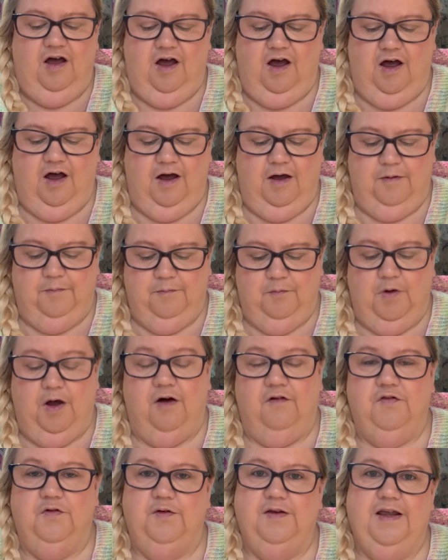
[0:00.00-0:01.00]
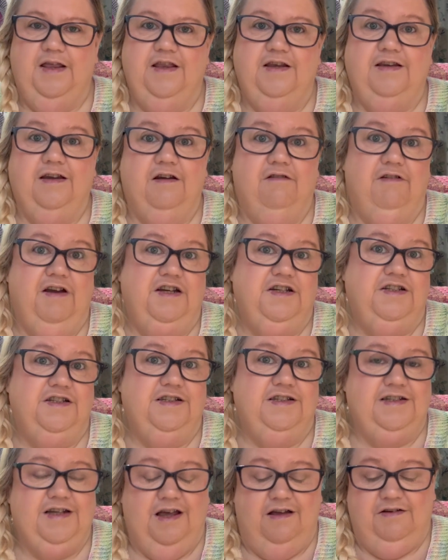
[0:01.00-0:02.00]
after you take the
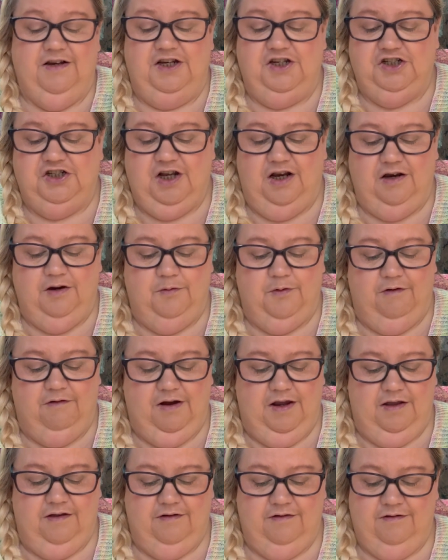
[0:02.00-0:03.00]
decorations down in January,